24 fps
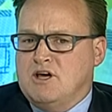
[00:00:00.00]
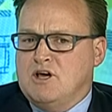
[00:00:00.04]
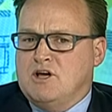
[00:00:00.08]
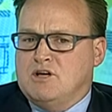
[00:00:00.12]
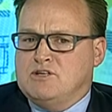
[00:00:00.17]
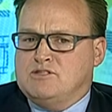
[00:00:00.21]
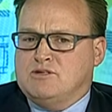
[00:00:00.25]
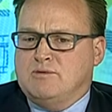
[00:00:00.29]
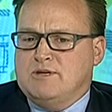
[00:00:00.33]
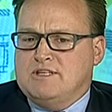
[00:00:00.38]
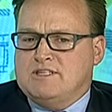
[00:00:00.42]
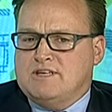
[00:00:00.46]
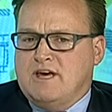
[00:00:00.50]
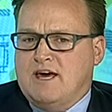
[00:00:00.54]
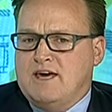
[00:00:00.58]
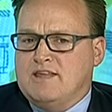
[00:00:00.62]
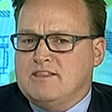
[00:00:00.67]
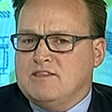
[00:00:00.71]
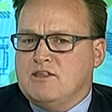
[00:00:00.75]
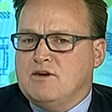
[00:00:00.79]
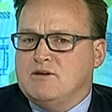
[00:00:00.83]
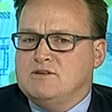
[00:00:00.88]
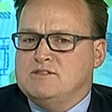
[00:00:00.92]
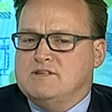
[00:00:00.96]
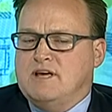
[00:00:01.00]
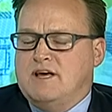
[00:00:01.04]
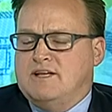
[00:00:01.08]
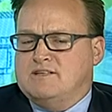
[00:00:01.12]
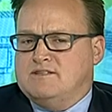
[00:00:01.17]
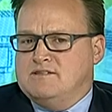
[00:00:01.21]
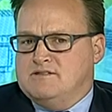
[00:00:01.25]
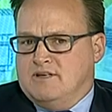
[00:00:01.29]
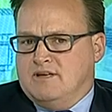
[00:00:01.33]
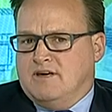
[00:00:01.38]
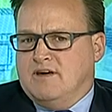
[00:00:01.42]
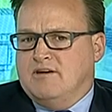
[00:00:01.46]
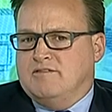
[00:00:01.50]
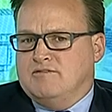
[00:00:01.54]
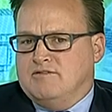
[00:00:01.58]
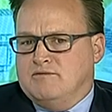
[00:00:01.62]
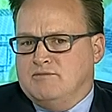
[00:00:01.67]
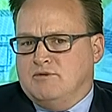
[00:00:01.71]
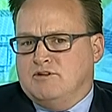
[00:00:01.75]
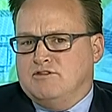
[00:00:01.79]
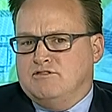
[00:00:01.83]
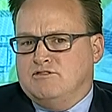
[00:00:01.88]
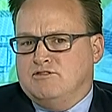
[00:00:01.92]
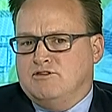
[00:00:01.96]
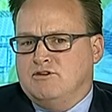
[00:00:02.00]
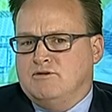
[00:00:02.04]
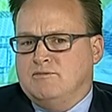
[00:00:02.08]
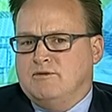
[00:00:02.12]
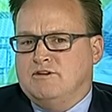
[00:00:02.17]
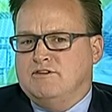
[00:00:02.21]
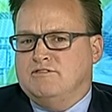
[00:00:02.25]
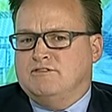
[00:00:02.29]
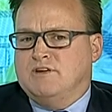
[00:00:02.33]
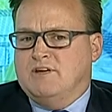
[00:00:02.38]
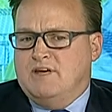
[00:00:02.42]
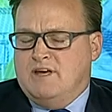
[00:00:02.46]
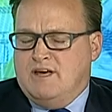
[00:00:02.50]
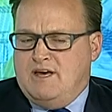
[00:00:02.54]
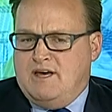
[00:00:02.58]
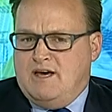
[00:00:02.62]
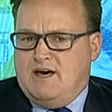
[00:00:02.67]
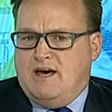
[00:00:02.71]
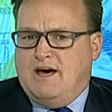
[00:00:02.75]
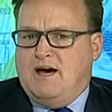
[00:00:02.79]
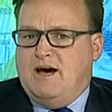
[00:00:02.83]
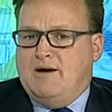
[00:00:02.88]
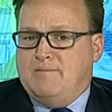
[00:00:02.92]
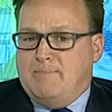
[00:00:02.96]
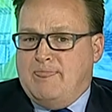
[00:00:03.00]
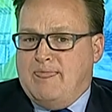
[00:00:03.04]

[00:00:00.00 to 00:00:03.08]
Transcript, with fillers: So we take those answers that come from consumers um,